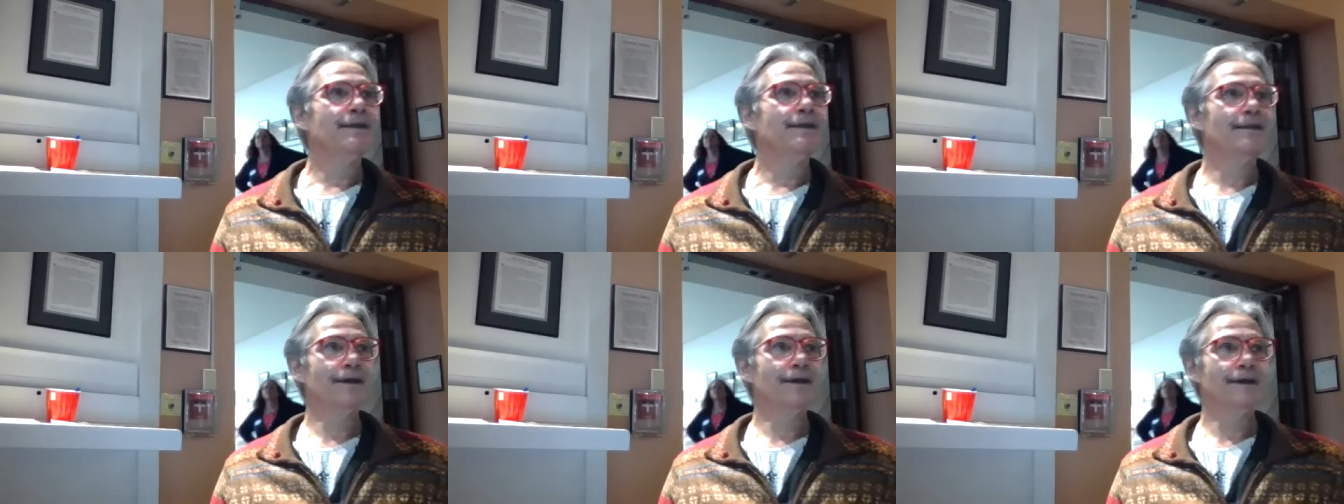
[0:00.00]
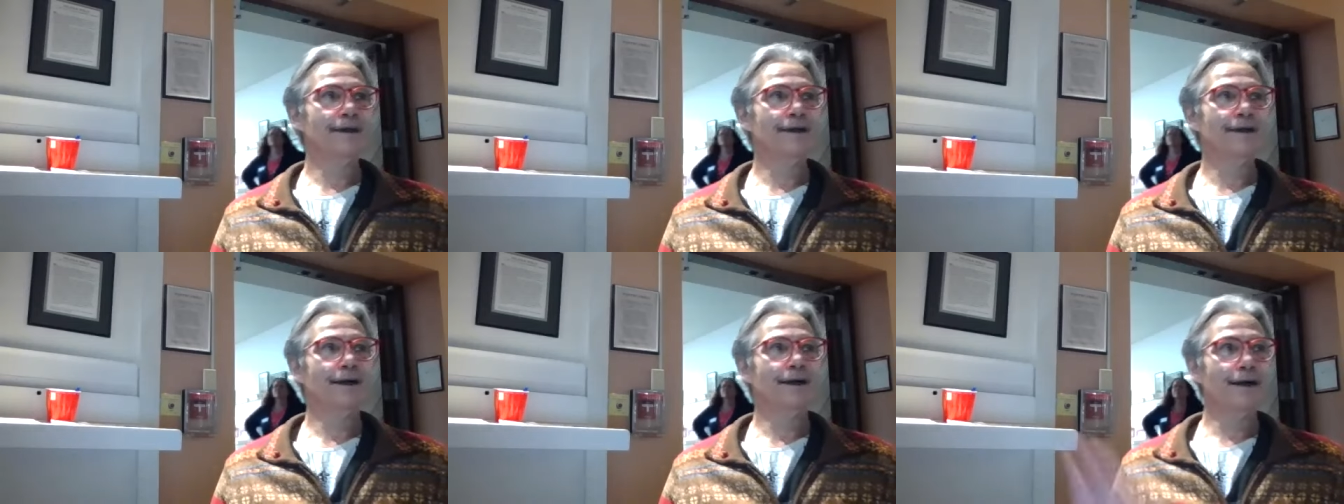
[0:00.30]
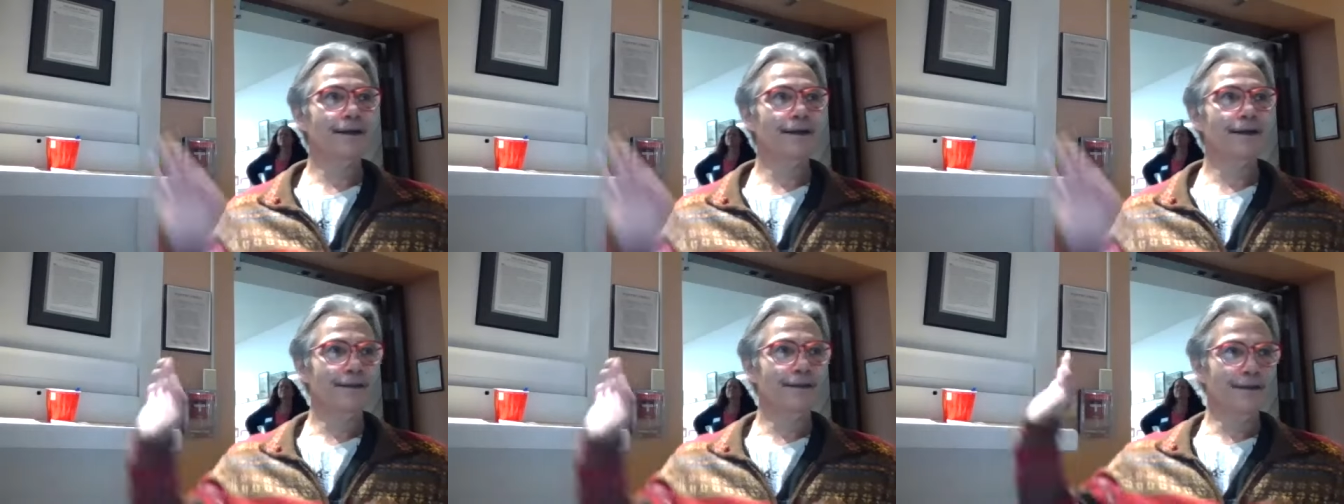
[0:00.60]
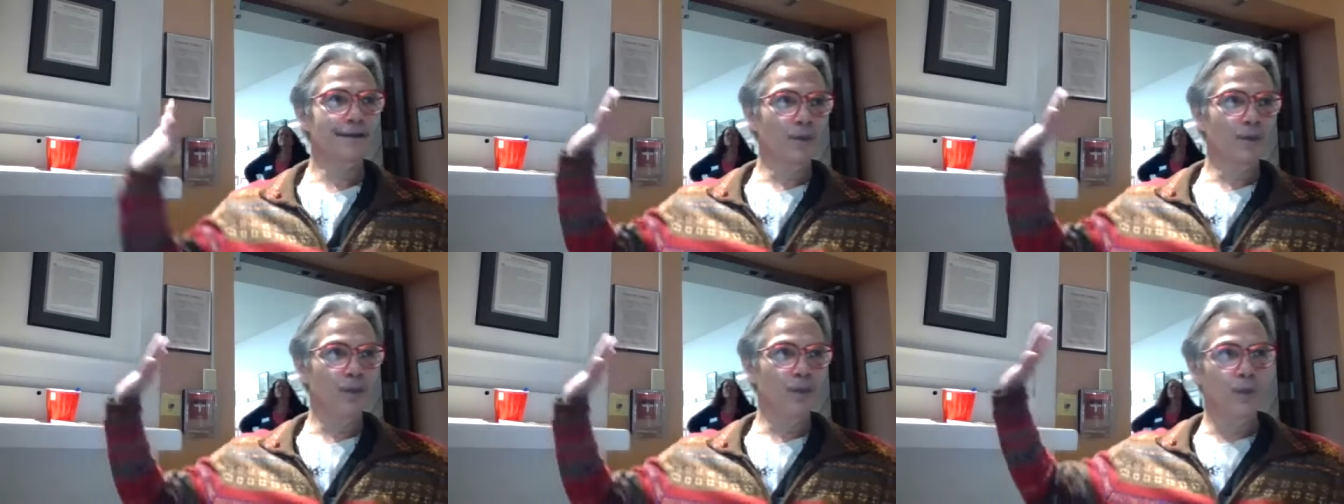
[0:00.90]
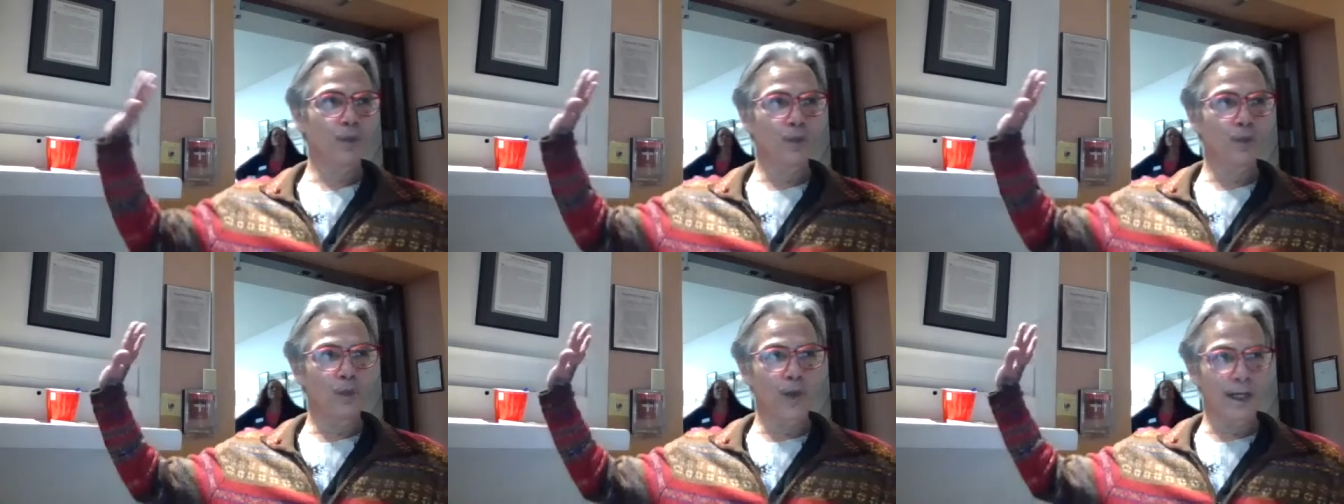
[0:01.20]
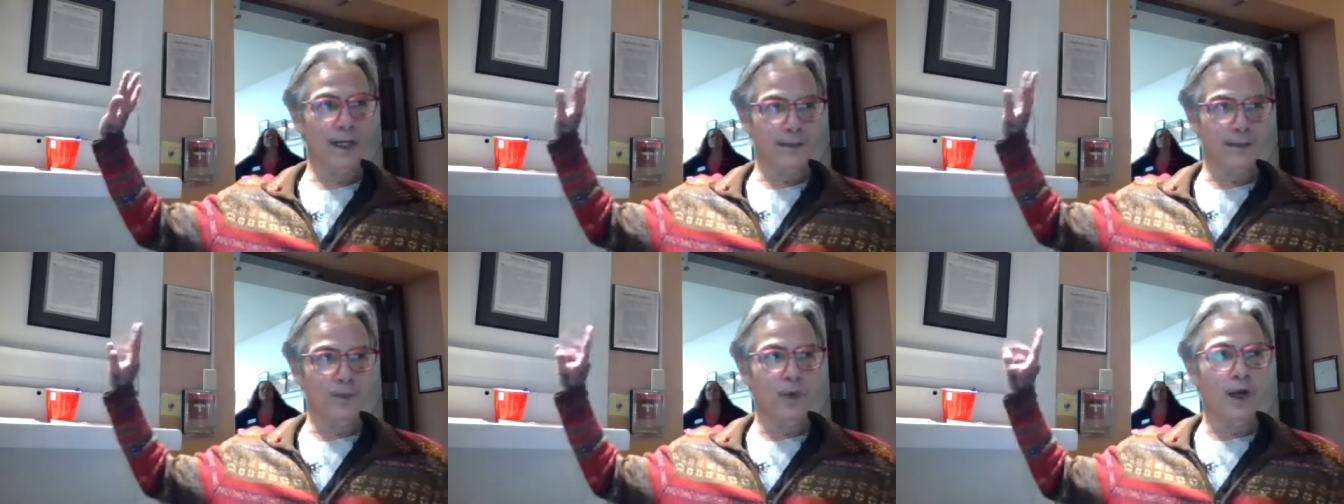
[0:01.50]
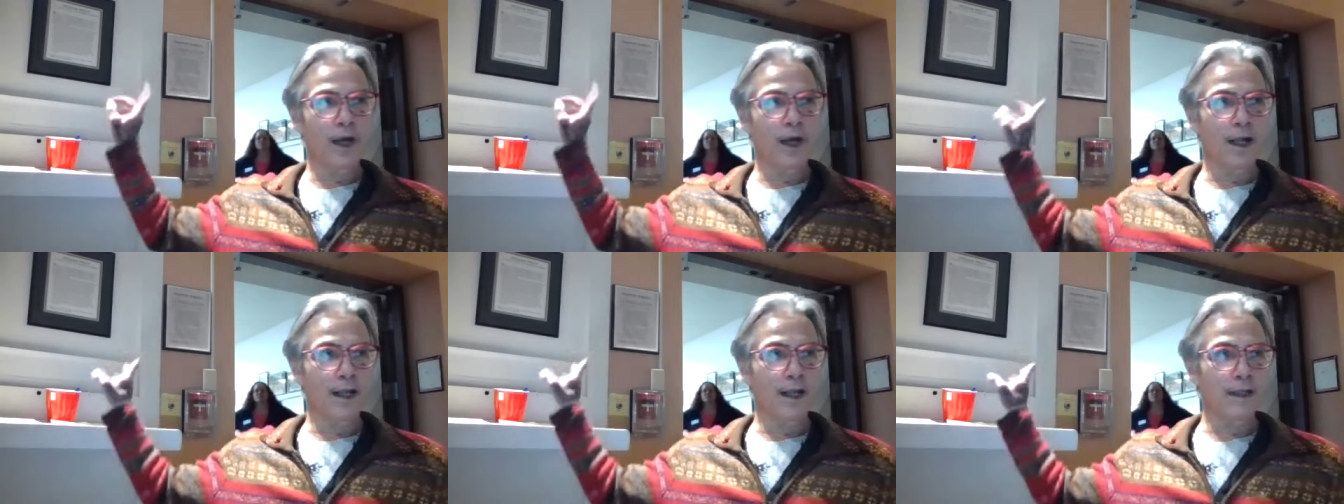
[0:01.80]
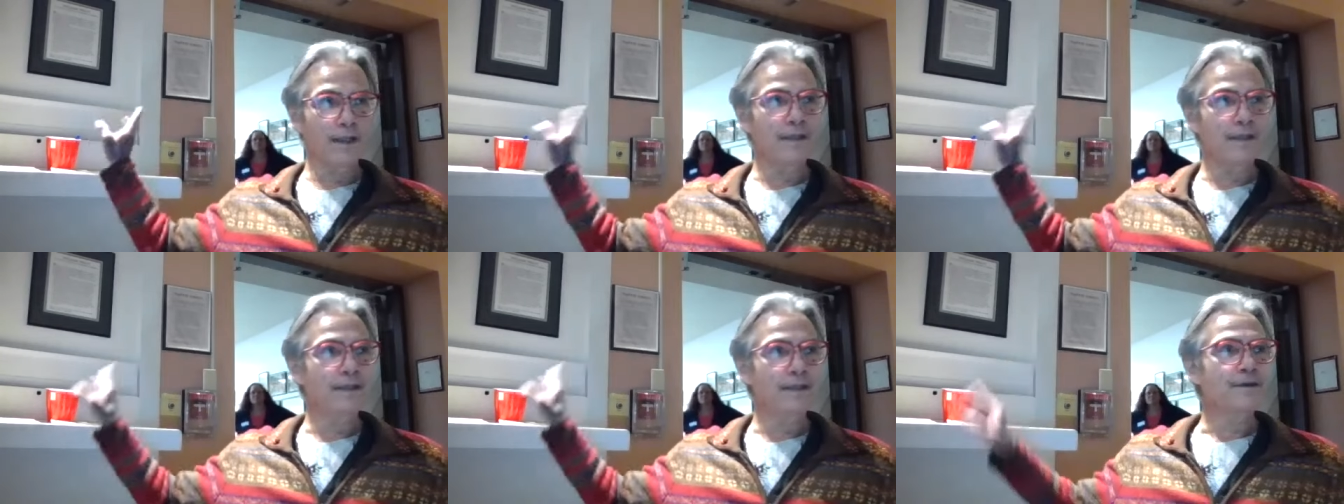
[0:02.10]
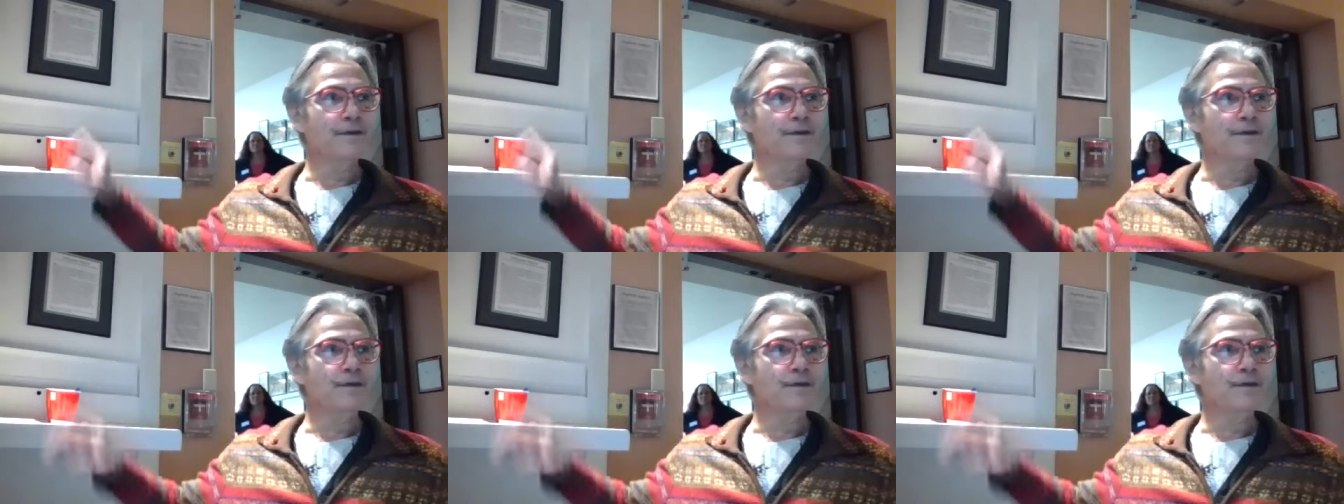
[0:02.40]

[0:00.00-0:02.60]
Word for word: the, uh, the one wall